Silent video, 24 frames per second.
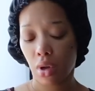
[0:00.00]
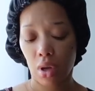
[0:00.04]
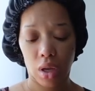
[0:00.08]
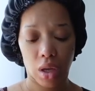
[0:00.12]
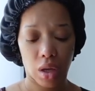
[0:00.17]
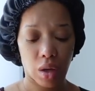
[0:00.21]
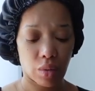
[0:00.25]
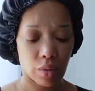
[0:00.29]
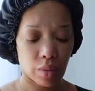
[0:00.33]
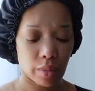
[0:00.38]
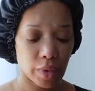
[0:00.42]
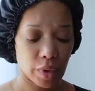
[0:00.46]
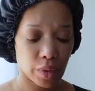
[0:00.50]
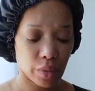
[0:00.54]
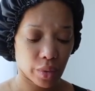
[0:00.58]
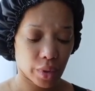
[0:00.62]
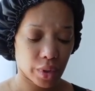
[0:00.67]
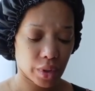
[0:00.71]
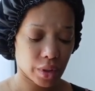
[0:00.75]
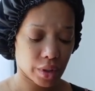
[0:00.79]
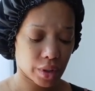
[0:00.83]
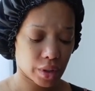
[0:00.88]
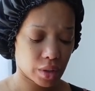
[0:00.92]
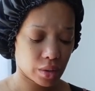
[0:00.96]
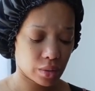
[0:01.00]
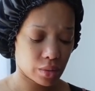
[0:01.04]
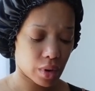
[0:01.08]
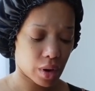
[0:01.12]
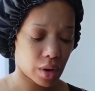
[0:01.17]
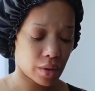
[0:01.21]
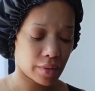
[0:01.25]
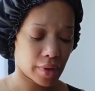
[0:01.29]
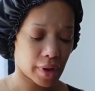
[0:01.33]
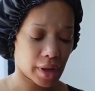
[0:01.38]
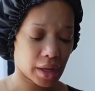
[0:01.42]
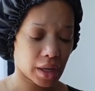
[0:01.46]
It would be real cute
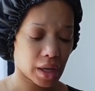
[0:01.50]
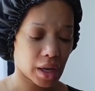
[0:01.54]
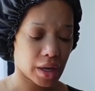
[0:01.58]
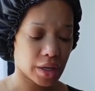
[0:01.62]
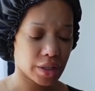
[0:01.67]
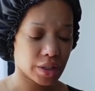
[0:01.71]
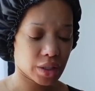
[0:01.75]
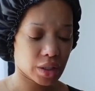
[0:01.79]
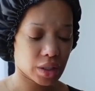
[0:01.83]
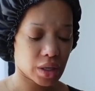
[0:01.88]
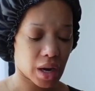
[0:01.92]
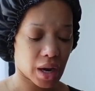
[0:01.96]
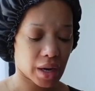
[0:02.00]
on vacation.